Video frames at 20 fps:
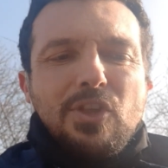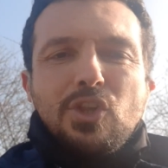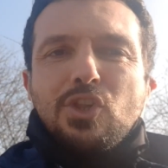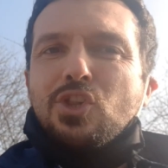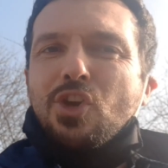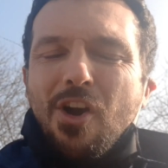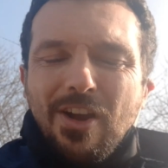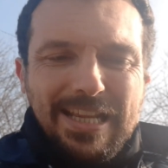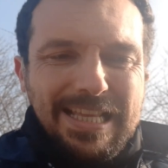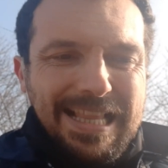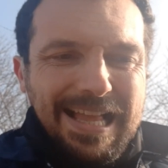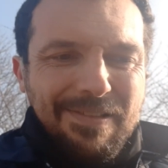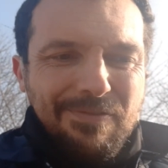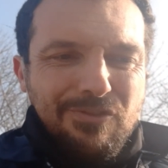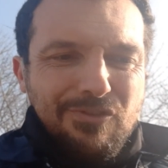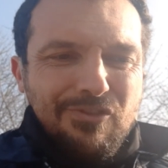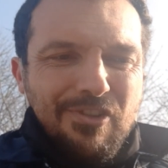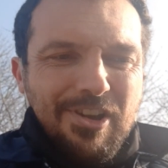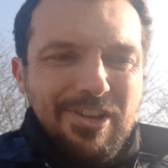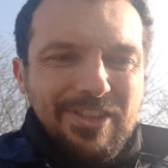Shiny
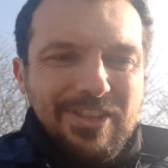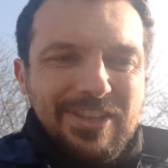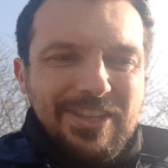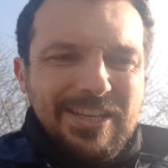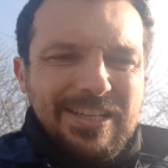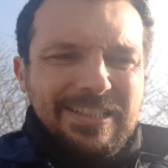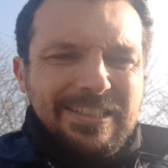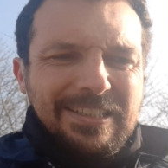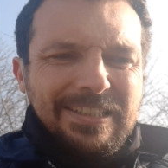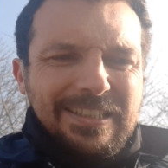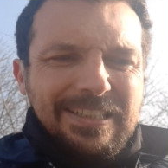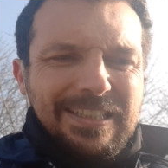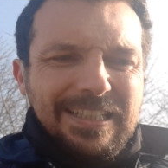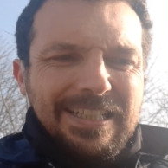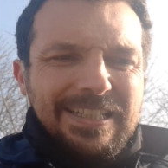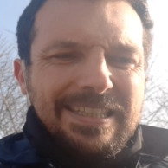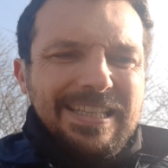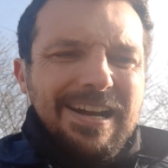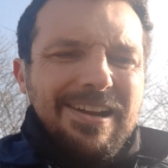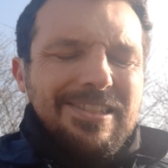Landorus.
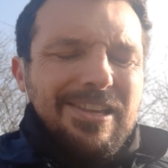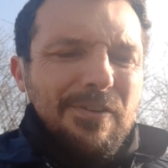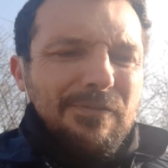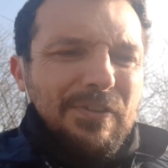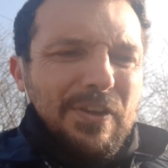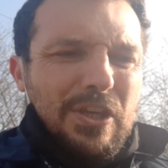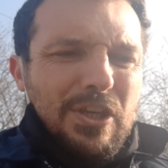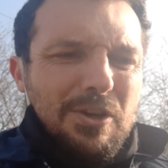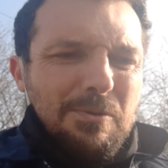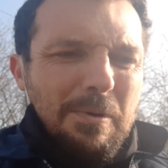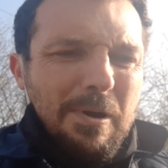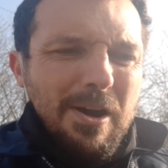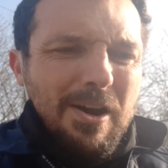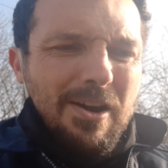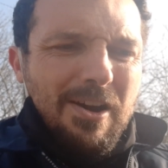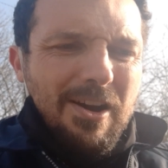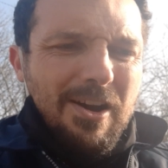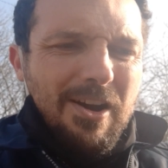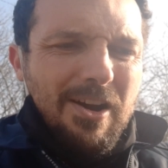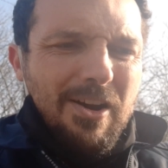No, I don't think you
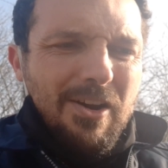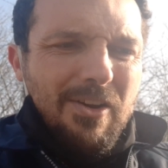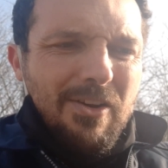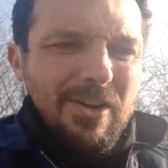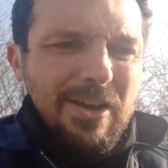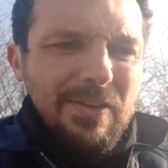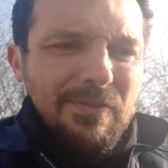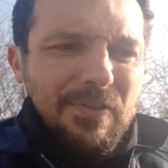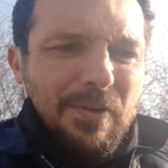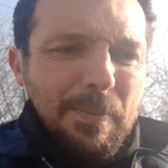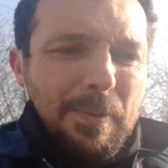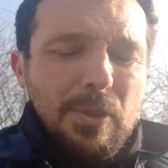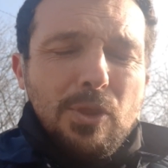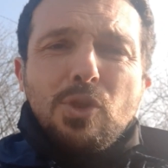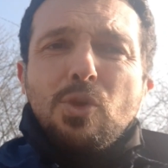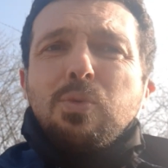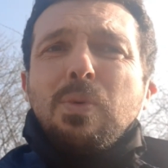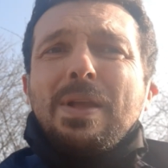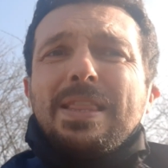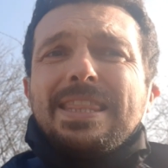are either, but
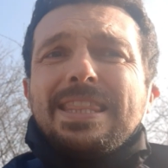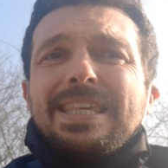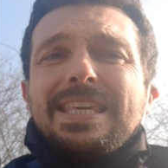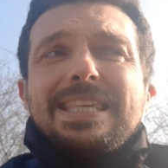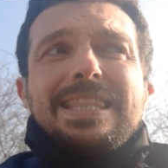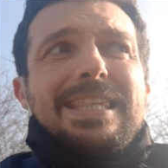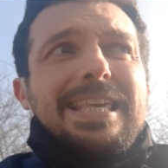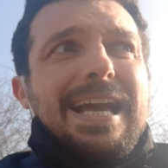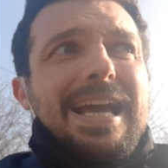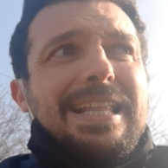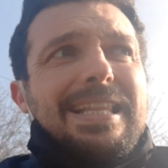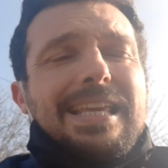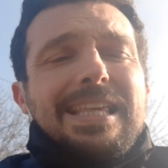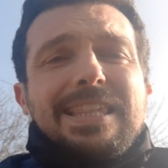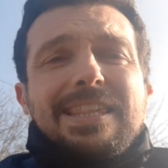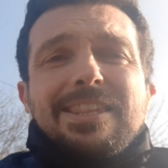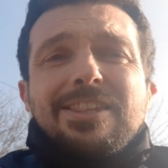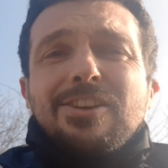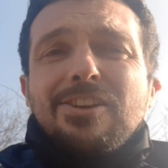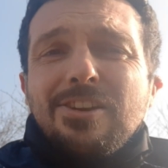2010 is
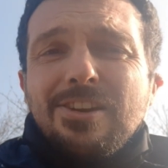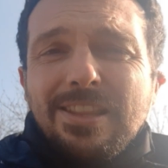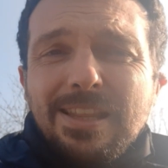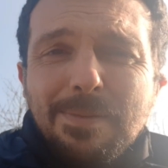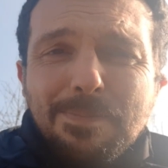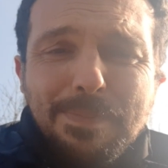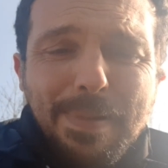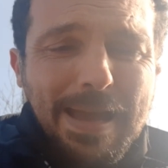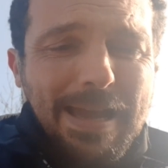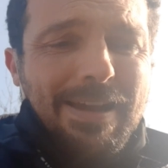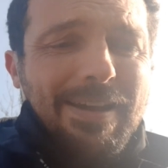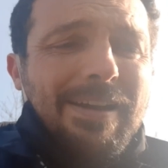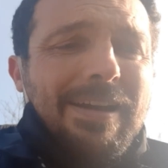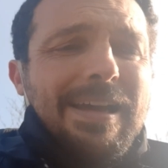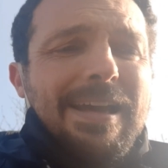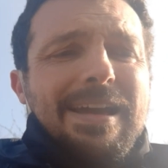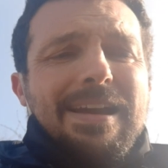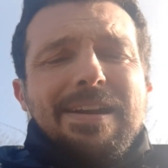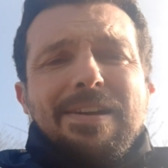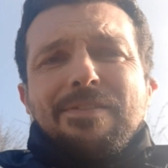certainly better
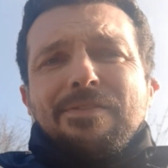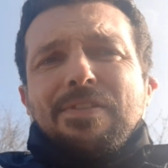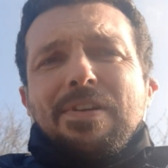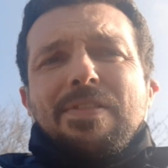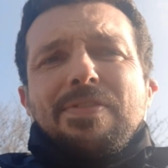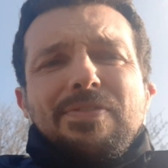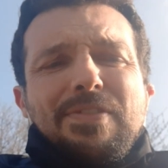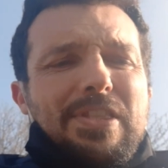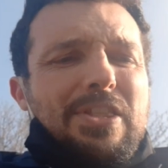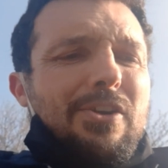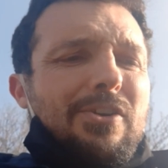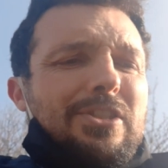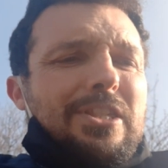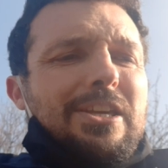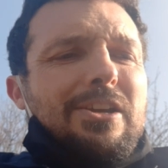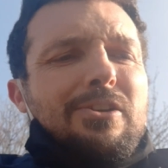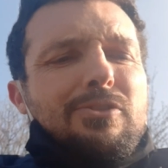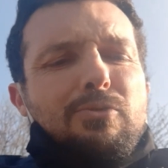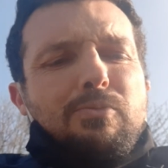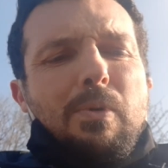than the
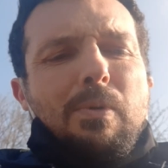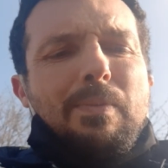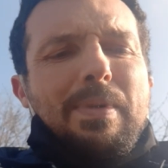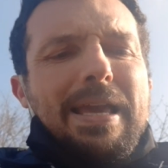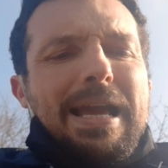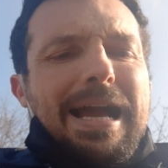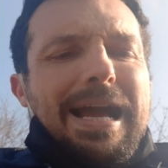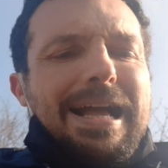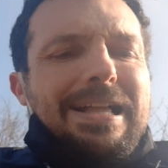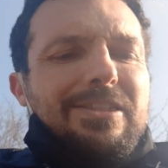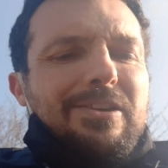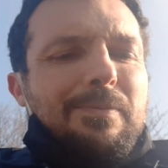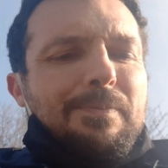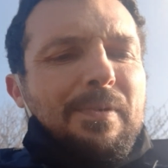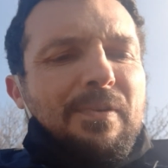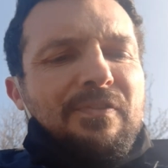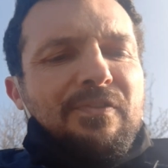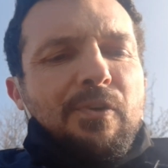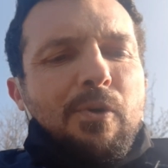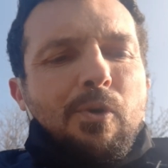1900 one we had
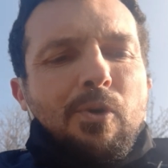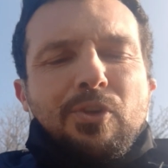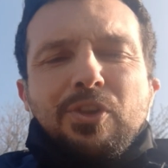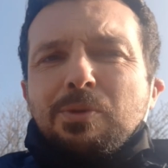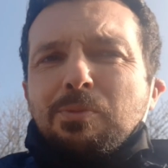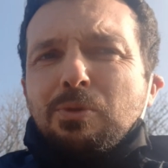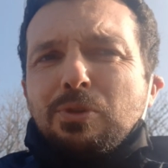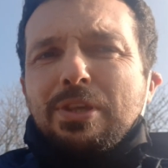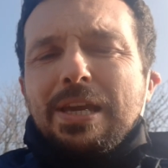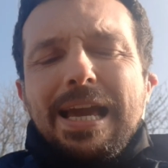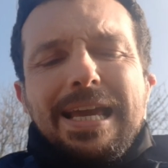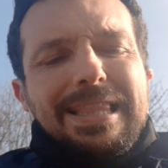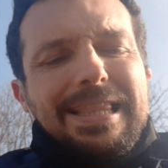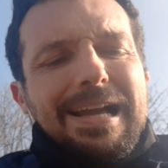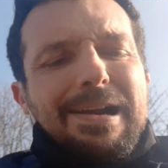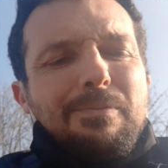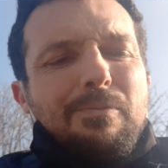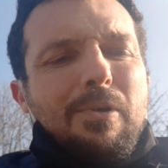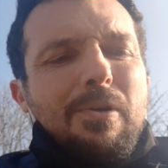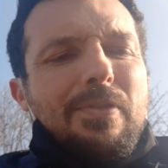before. So we'll take
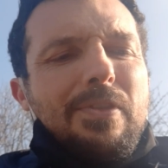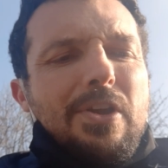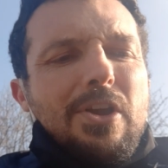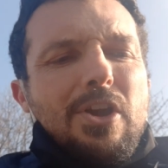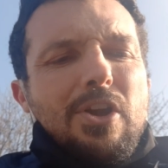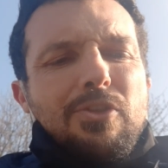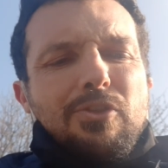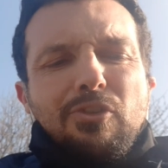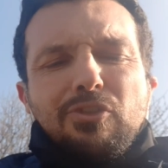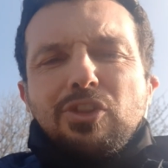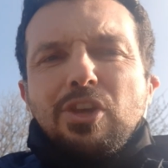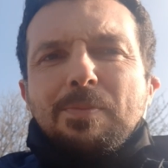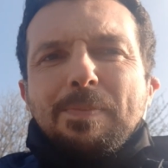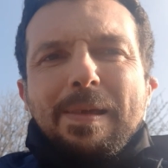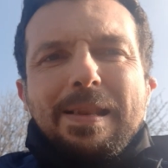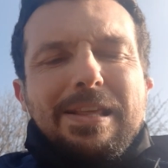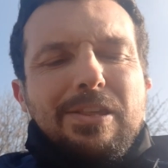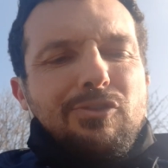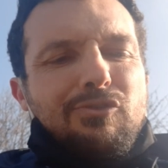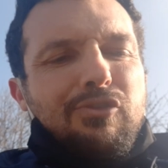that one, not too
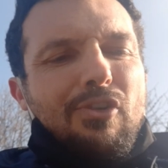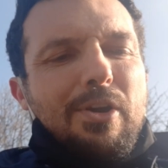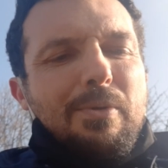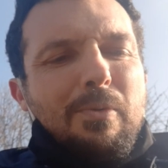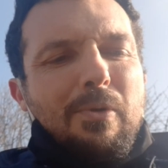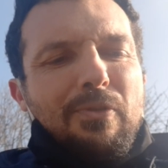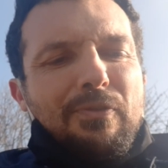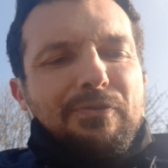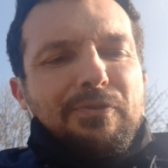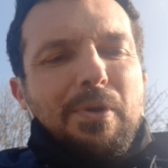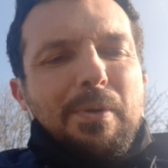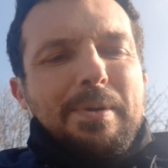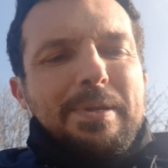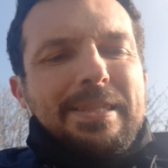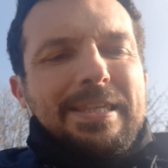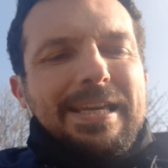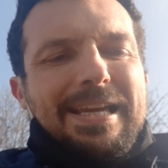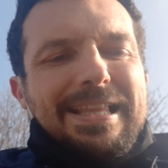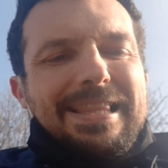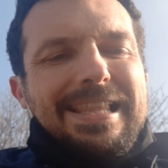bad. Let's try one throw
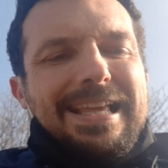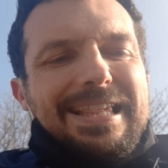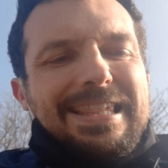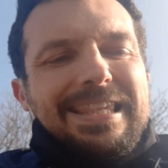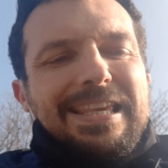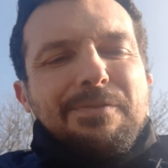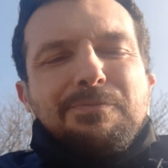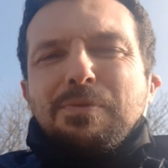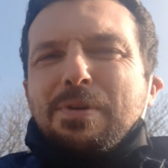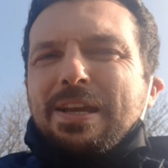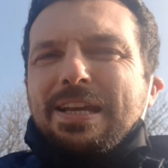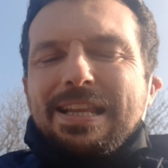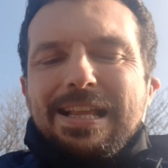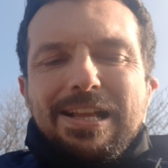at it. Let's see if we can